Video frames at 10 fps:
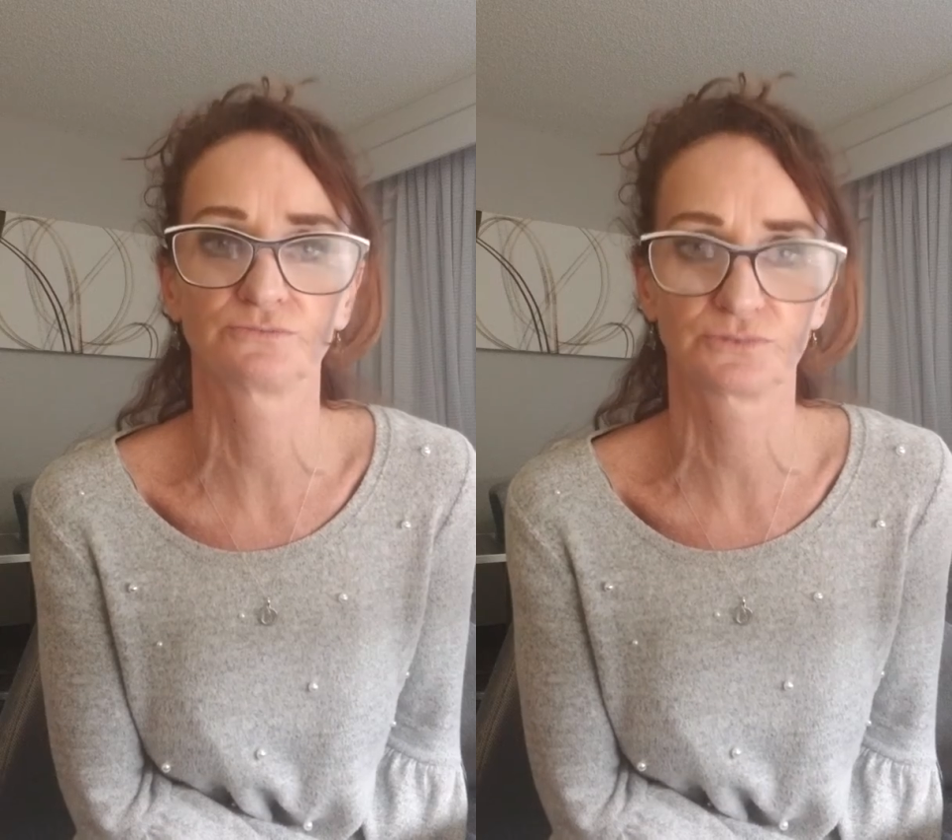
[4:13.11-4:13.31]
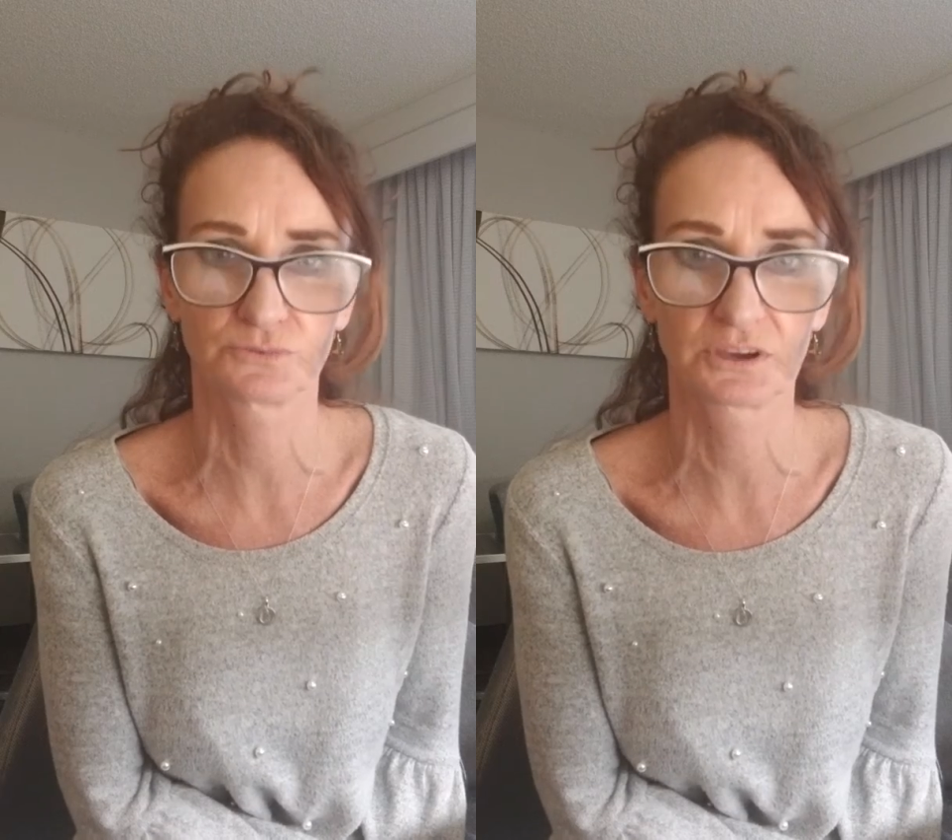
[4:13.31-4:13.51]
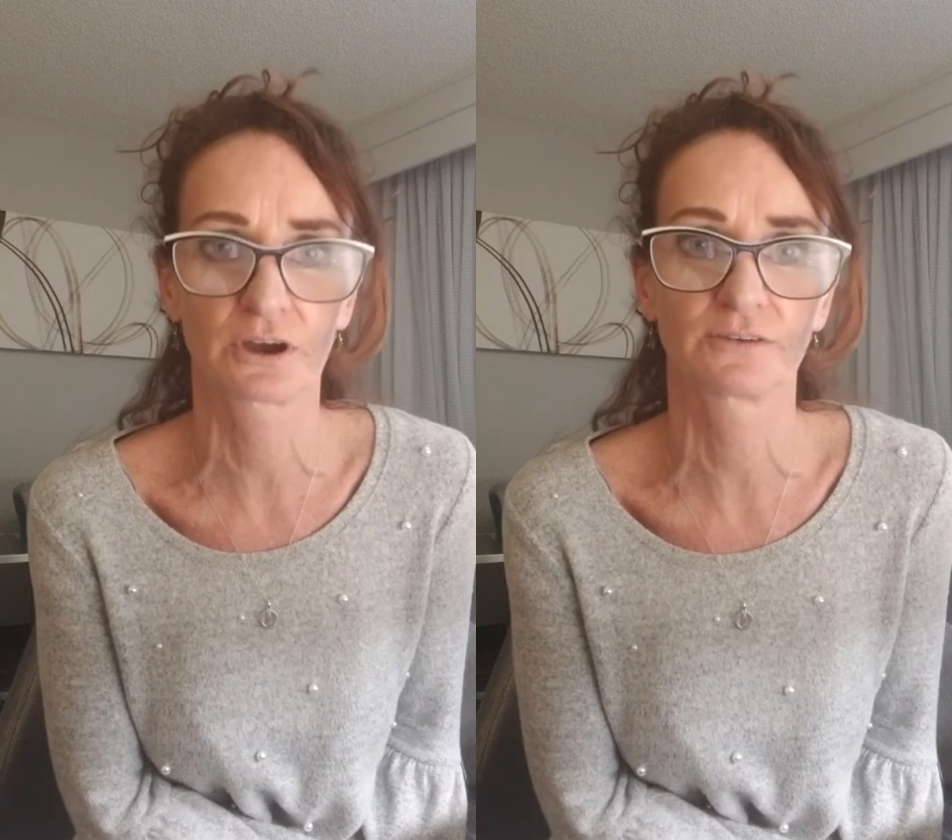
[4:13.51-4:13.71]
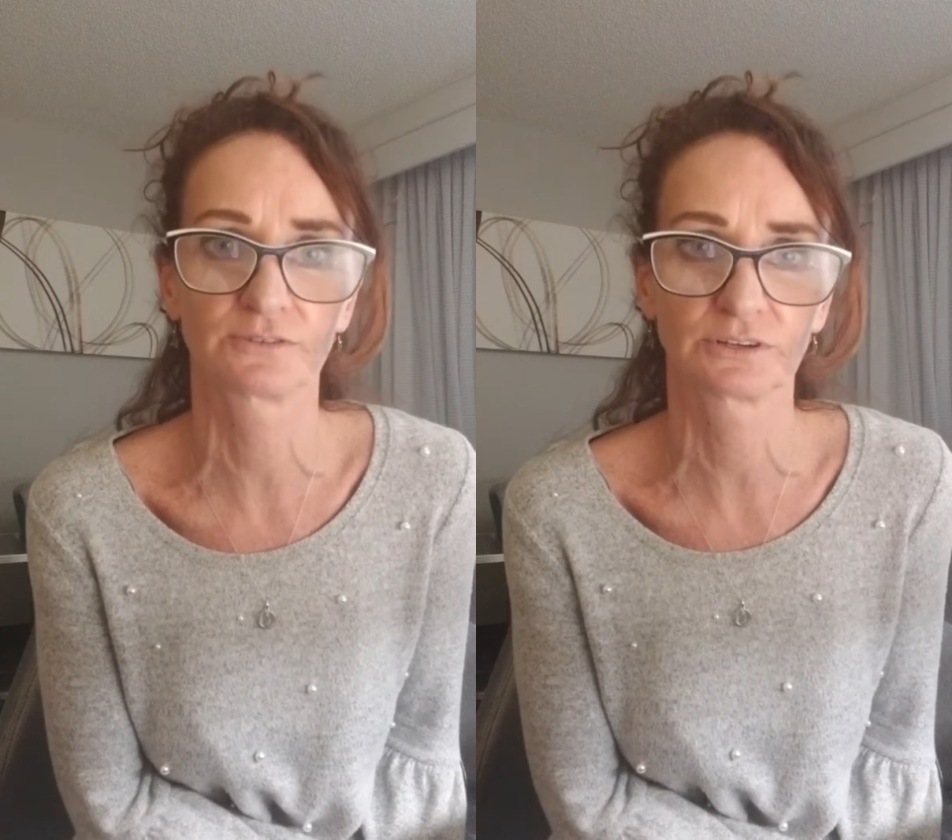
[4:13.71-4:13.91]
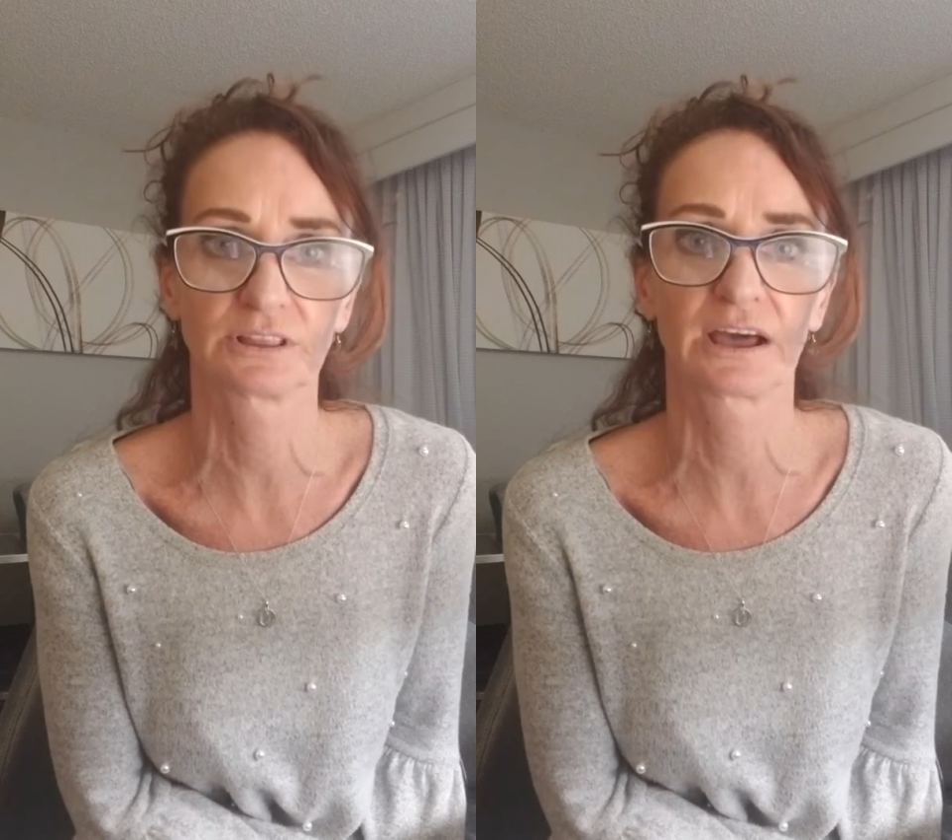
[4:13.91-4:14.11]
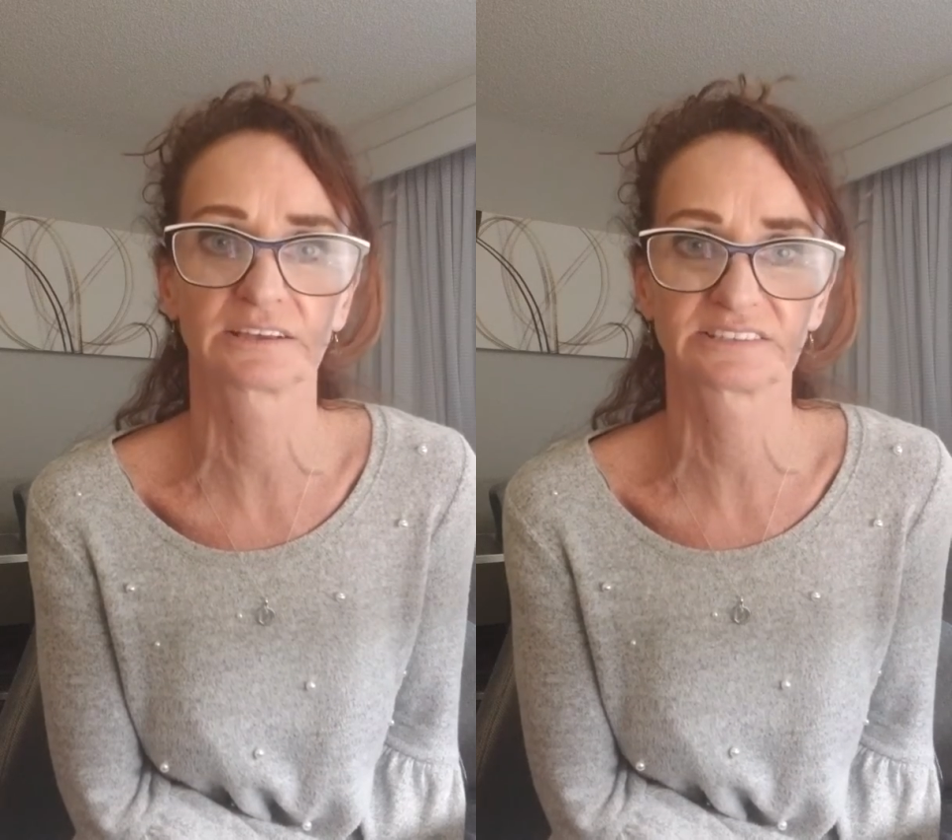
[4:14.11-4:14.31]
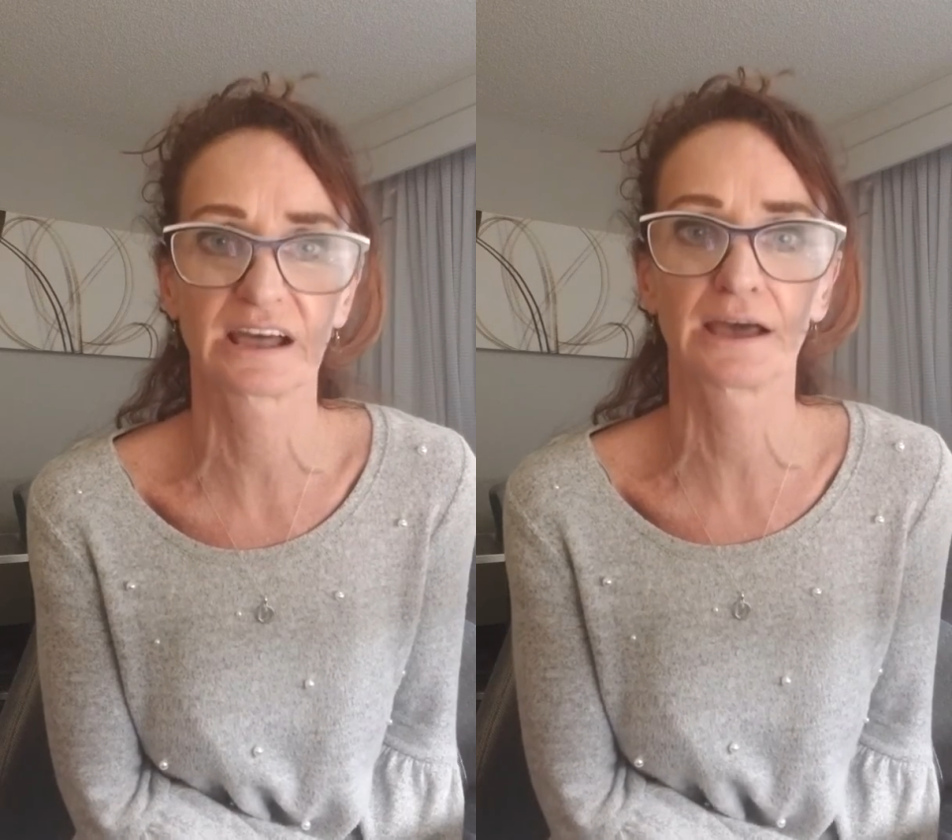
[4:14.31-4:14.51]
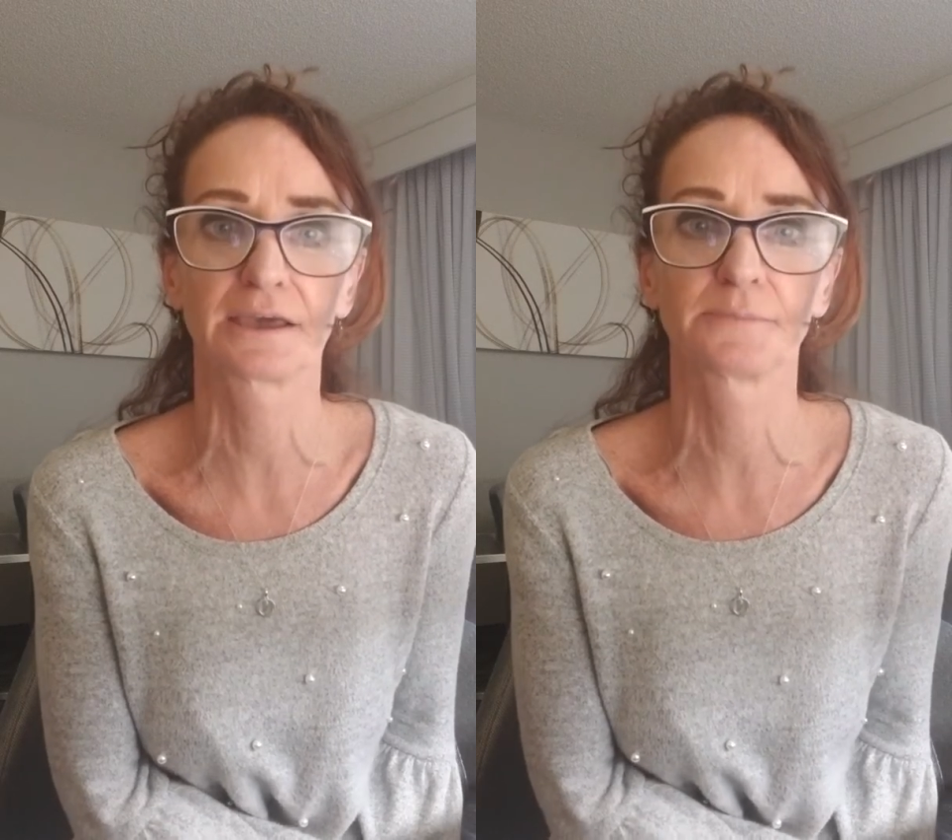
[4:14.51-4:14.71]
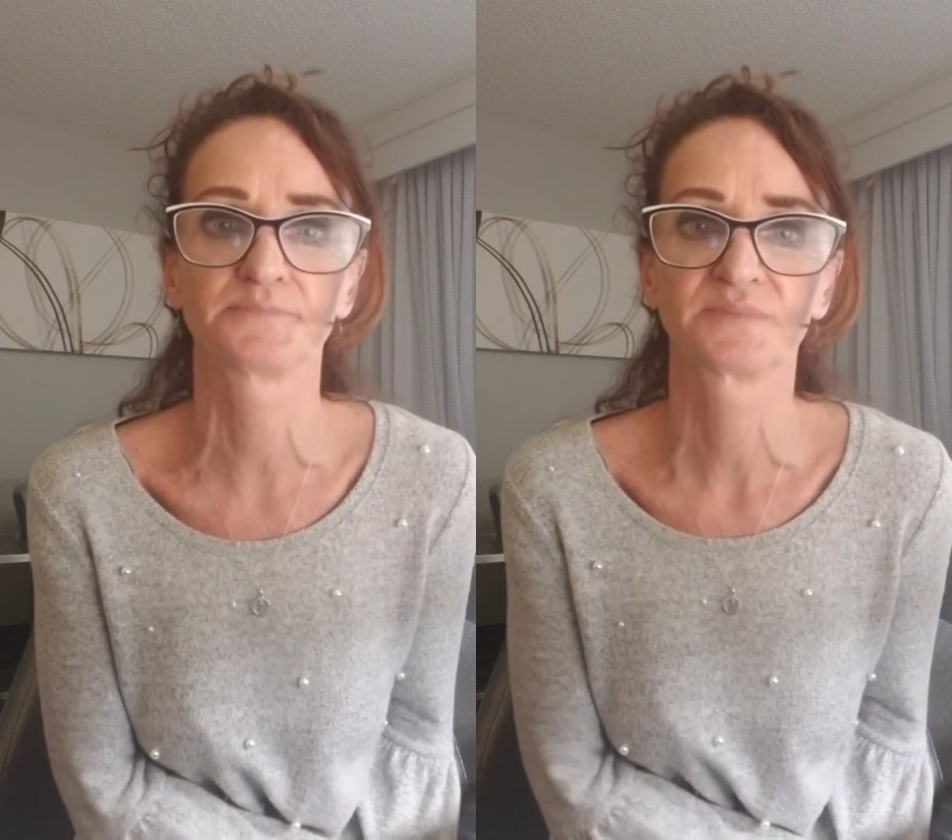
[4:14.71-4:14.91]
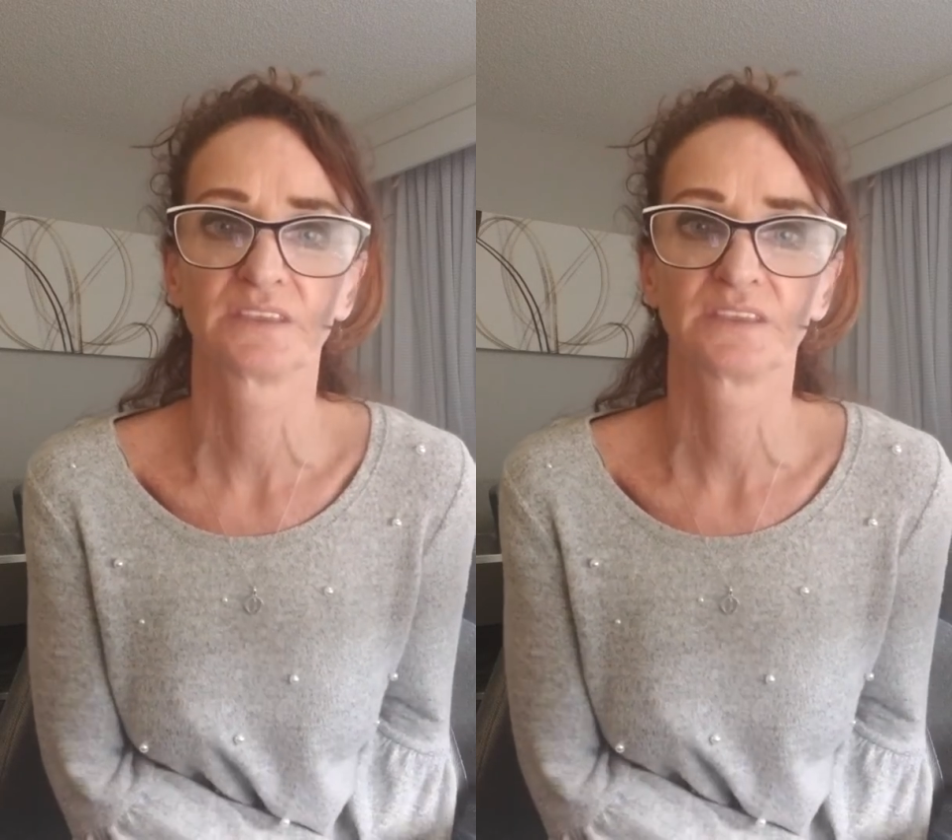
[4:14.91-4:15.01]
the recovery last time,